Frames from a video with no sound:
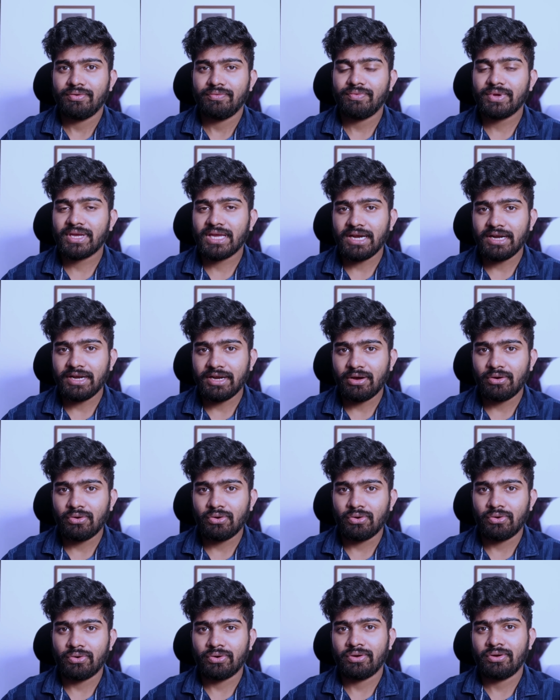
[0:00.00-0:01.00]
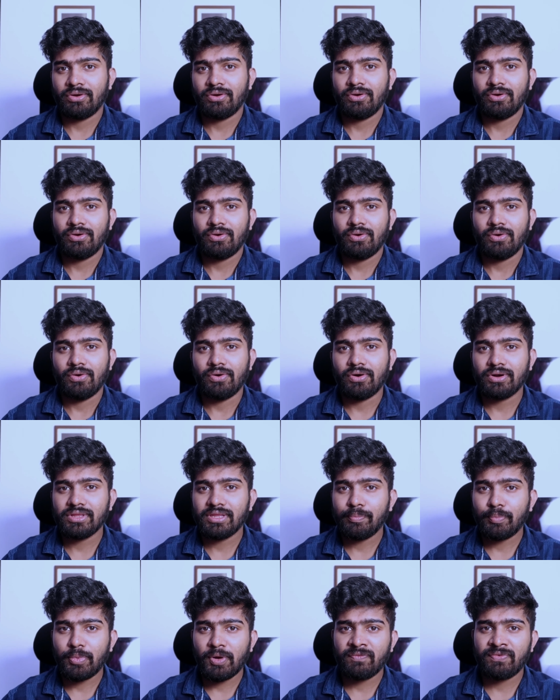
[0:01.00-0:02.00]
We can download all
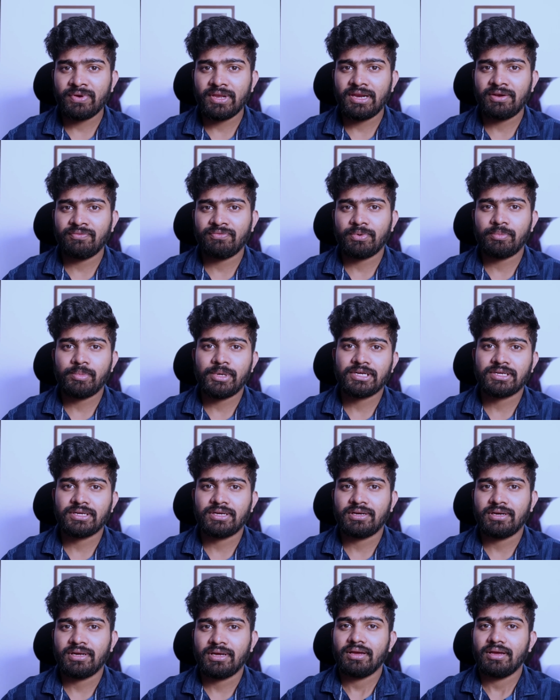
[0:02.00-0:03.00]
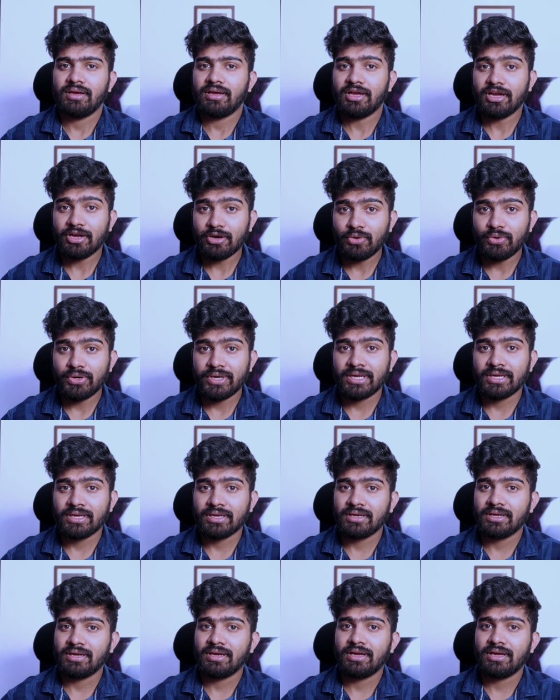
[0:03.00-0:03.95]
the profile information including